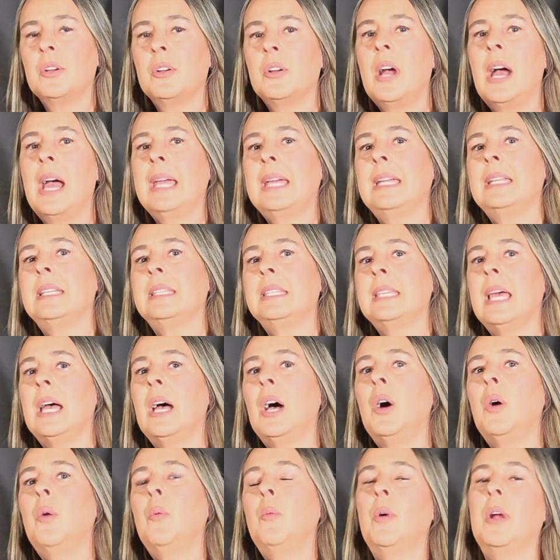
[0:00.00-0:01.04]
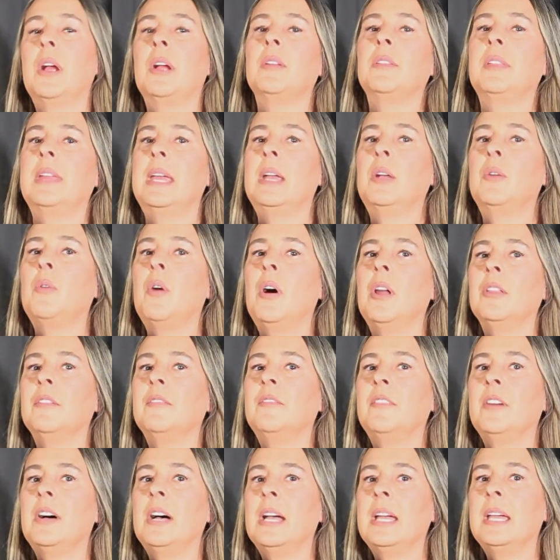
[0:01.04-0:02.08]
I could tell where they
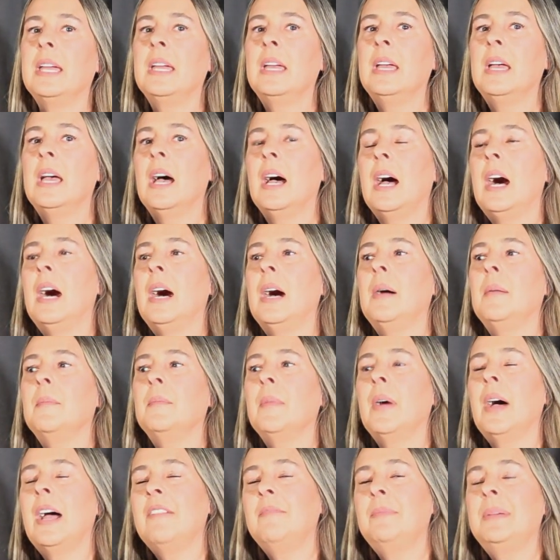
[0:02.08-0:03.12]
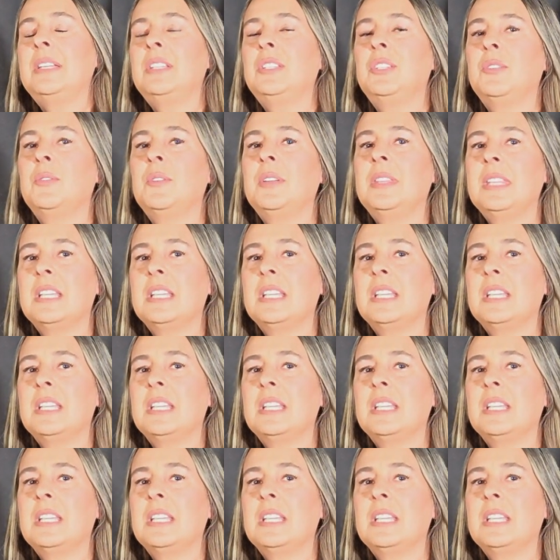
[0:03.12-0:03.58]
qualify. I've been doing this